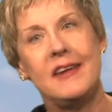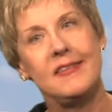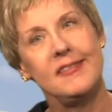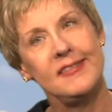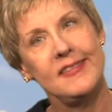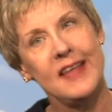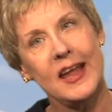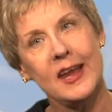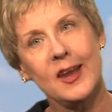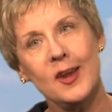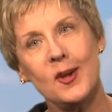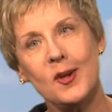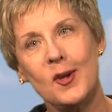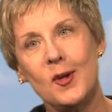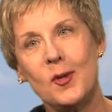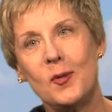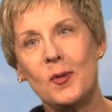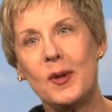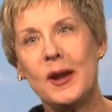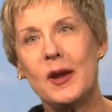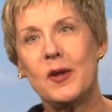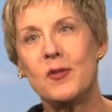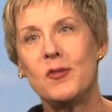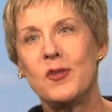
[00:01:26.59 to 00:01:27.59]
second
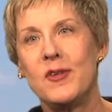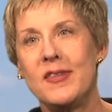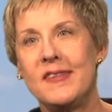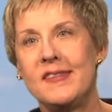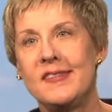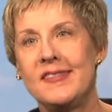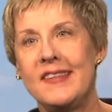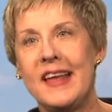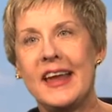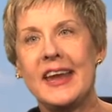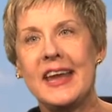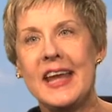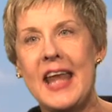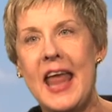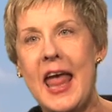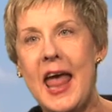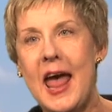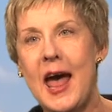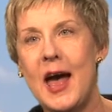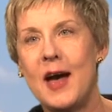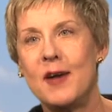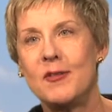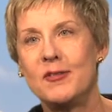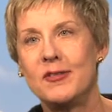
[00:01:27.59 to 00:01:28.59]
career for the second
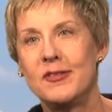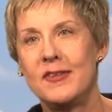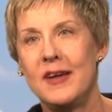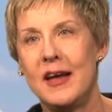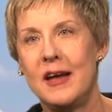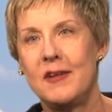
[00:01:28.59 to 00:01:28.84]
half